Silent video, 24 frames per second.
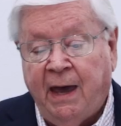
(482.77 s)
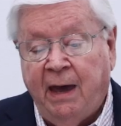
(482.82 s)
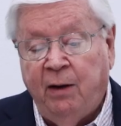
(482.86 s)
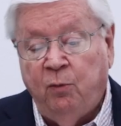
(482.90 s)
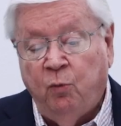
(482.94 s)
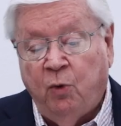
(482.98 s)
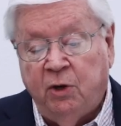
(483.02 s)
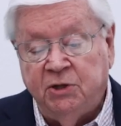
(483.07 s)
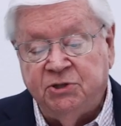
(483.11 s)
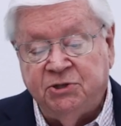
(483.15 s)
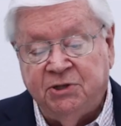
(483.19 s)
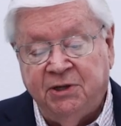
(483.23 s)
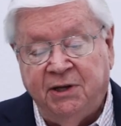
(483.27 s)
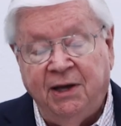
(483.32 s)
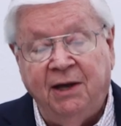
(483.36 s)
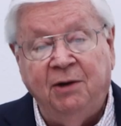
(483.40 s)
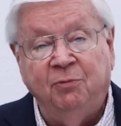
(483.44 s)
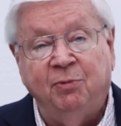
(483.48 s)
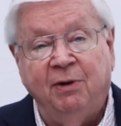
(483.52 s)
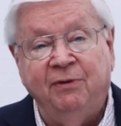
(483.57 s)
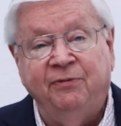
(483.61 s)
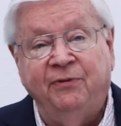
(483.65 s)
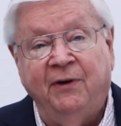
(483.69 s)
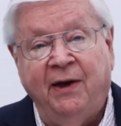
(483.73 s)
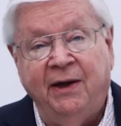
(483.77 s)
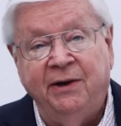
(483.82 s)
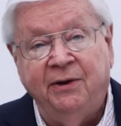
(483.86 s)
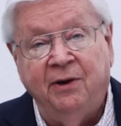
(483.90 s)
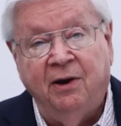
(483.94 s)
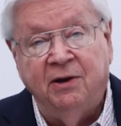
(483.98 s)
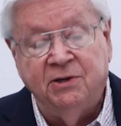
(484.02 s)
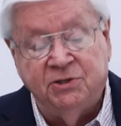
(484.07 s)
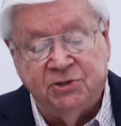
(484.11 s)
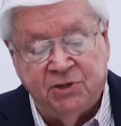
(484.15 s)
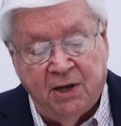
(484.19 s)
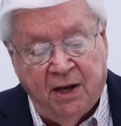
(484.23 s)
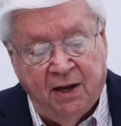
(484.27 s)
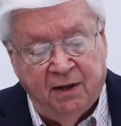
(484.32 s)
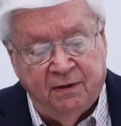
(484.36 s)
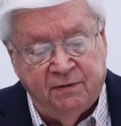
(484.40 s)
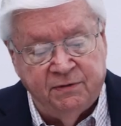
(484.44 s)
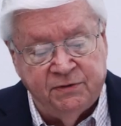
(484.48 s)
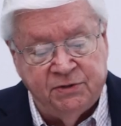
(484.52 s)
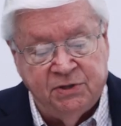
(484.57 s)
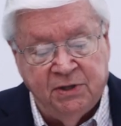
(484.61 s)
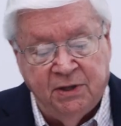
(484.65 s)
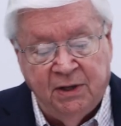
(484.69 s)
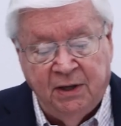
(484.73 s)
And once again, we find
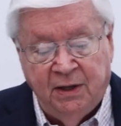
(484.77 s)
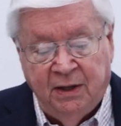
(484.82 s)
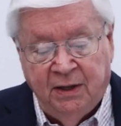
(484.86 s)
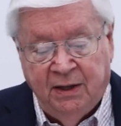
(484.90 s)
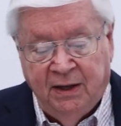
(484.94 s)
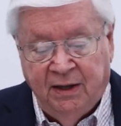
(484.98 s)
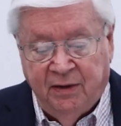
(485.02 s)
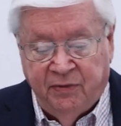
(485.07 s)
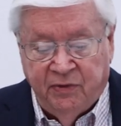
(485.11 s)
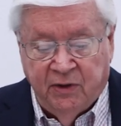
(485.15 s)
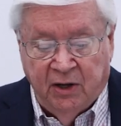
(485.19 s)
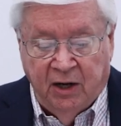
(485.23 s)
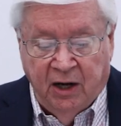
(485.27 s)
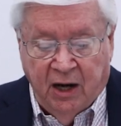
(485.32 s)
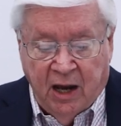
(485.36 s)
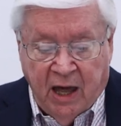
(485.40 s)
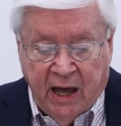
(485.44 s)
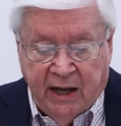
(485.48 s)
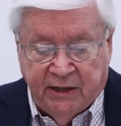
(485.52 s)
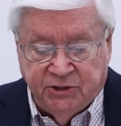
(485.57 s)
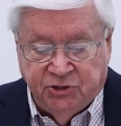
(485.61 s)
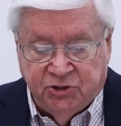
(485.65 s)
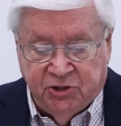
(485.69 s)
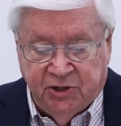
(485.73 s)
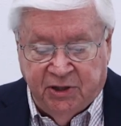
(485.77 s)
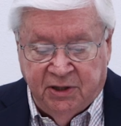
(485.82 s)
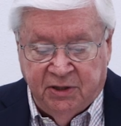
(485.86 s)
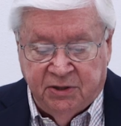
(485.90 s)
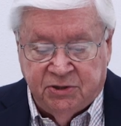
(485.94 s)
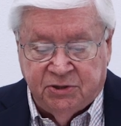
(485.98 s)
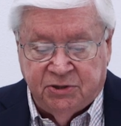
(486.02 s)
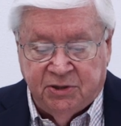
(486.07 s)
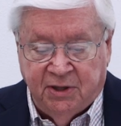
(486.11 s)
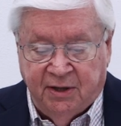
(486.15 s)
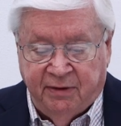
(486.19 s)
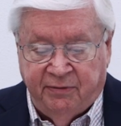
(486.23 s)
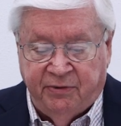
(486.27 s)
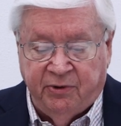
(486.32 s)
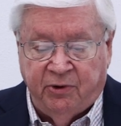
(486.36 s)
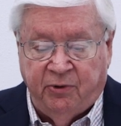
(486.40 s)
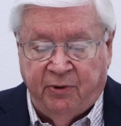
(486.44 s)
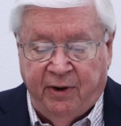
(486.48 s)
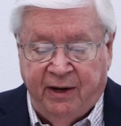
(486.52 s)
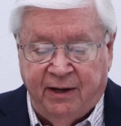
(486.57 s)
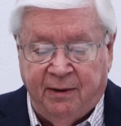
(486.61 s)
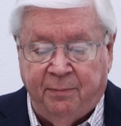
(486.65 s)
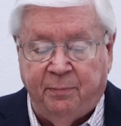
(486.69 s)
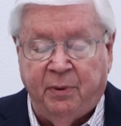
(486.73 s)
ourselves in the lodgings of the
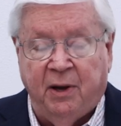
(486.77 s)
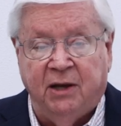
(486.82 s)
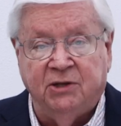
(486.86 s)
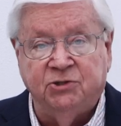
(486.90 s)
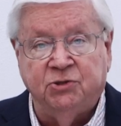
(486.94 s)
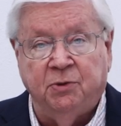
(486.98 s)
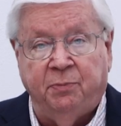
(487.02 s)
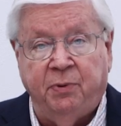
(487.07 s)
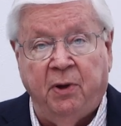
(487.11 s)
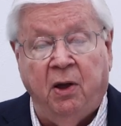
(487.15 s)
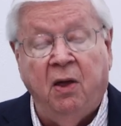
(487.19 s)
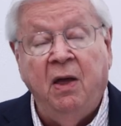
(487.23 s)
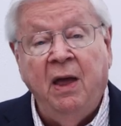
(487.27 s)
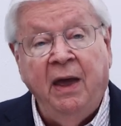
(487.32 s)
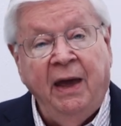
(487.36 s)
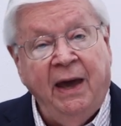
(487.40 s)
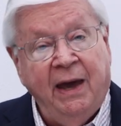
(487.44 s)
great apostle Paul.